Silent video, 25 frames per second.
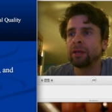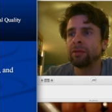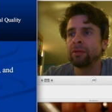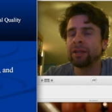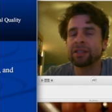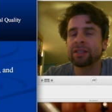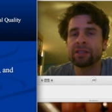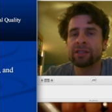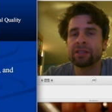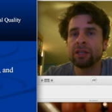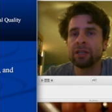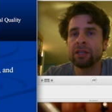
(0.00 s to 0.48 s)

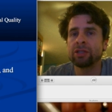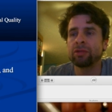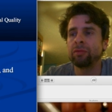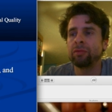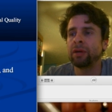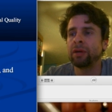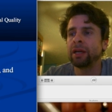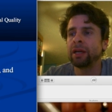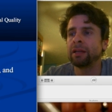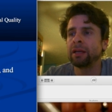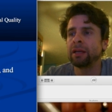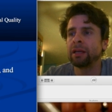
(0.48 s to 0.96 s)

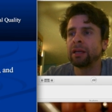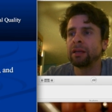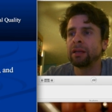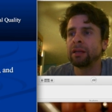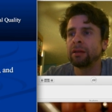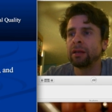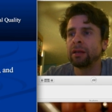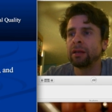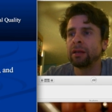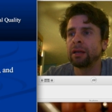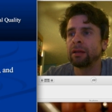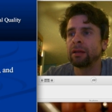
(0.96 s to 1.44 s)
accentuate
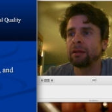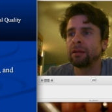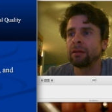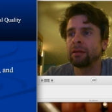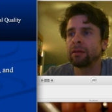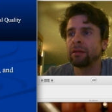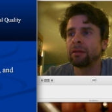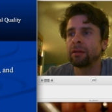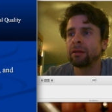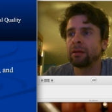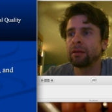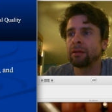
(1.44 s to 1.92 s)
and
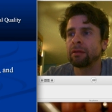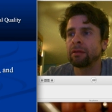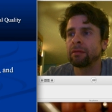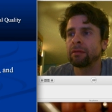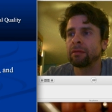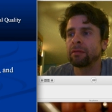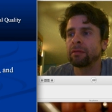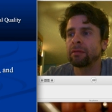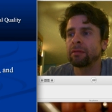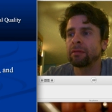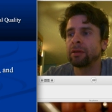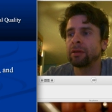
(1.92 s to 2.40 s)

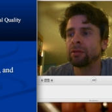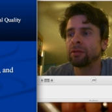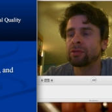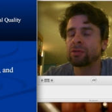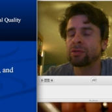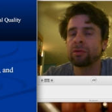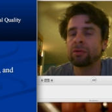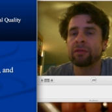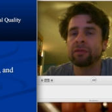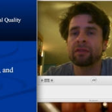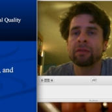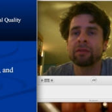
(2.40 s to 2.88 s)

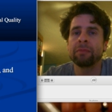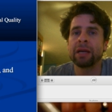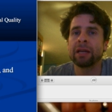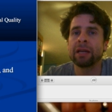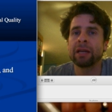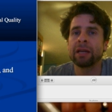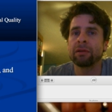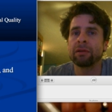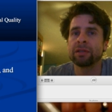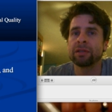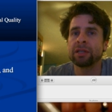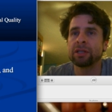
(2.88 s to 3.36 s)
sort of
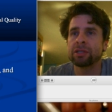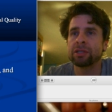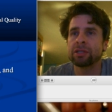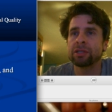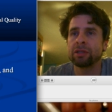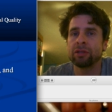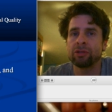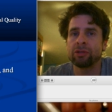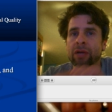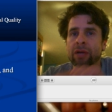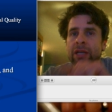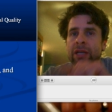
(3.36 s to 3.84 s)
command our attention
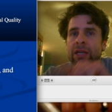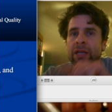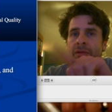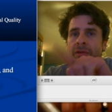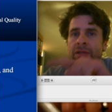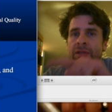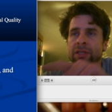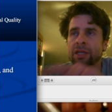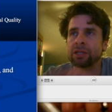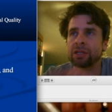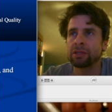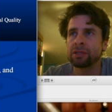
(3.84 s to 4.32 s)
and direct our
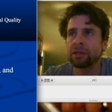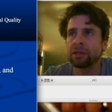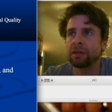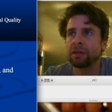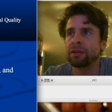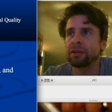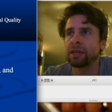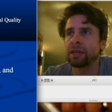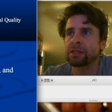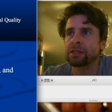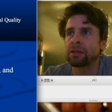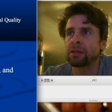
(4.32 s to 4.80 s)
attention to
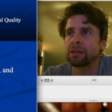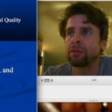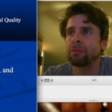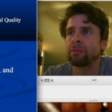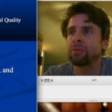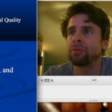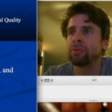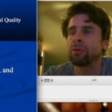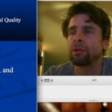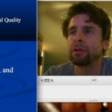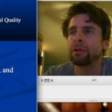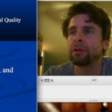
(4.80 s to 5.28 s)
things that are
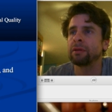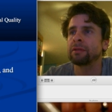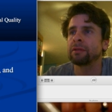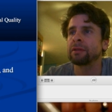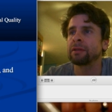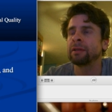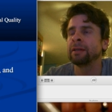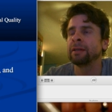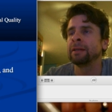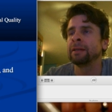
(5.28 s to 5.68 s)
important.